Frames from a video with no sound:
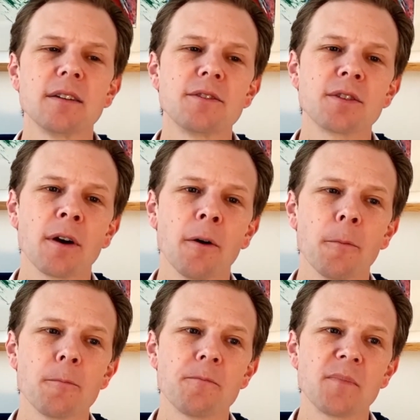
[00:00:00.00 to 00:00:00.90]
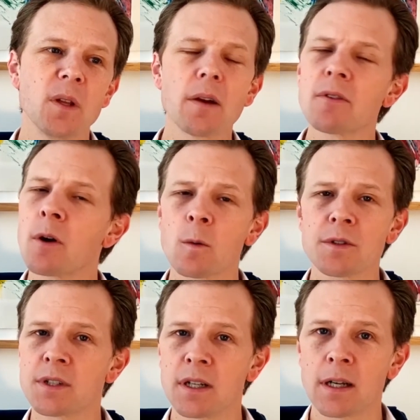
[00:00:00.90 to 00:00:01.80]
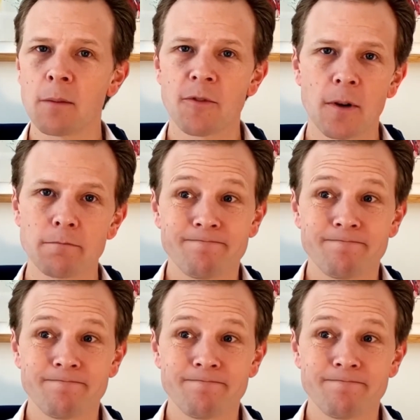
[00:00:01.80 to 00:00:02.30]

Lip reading: So you never know where it's going to come from.